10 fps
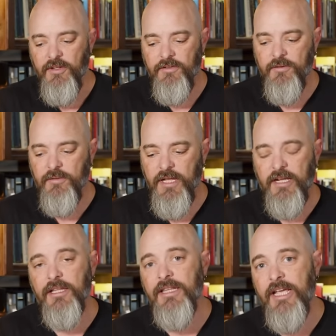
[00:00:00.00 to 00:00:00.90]
to
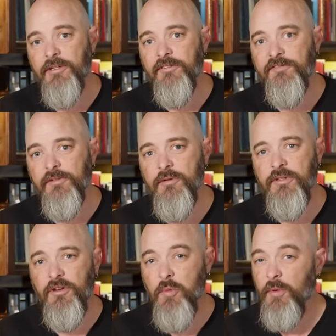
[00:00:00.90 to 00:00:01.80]
like a lighter
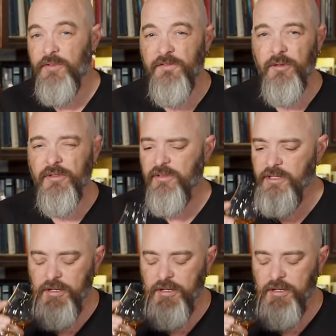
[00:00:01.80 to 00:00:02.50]
fruit and almost floral